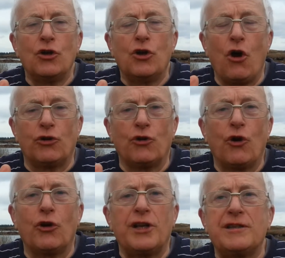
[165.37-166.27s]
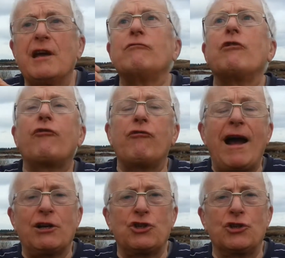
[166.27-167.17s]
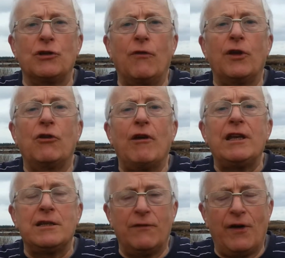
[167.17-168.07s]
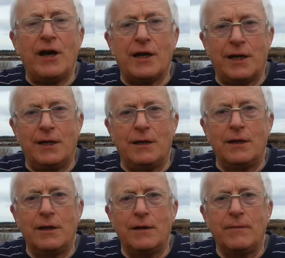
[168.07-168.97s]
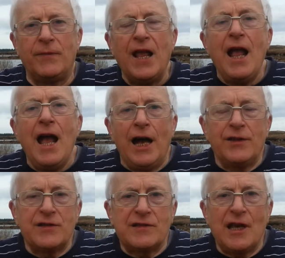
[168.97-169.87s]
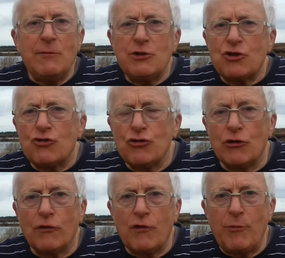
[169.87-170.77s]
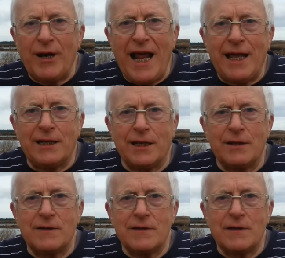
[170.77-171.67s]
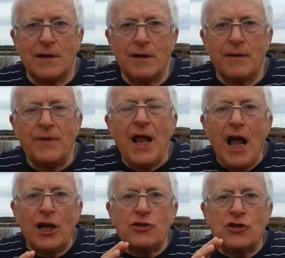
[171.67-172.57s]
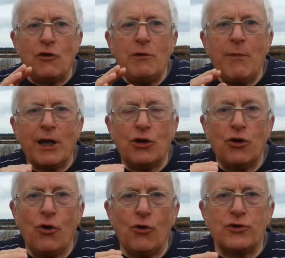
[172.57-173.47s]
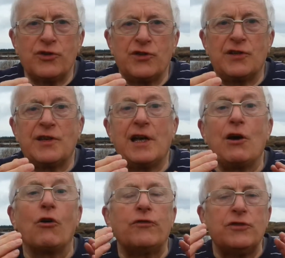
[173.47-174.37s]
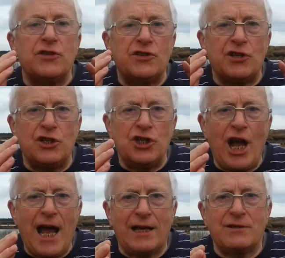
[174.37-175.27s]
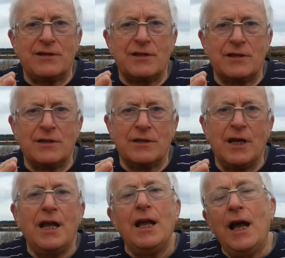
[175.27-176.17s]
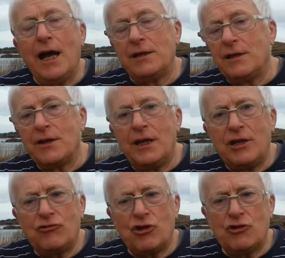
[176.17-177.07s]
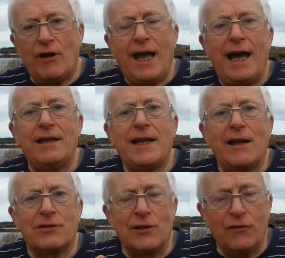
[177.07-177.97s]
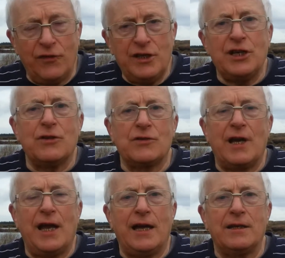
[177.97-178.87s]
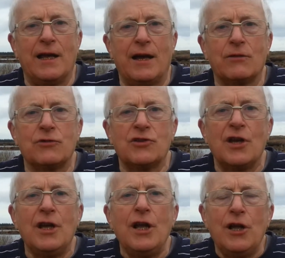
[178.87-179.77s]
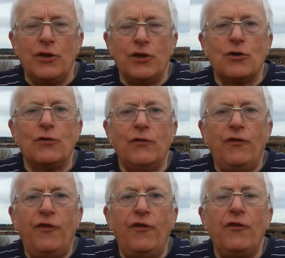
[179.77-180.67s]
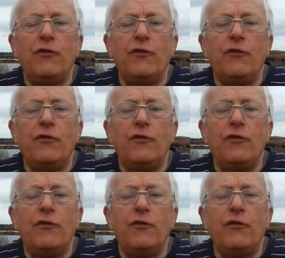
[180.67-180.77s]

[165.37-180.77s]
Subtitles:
god or goddess, that refraction of the great divine. And the same is true of a planet. And so in my courses, I often suggest, and in the literature I hand out and the videos I hand out, that you can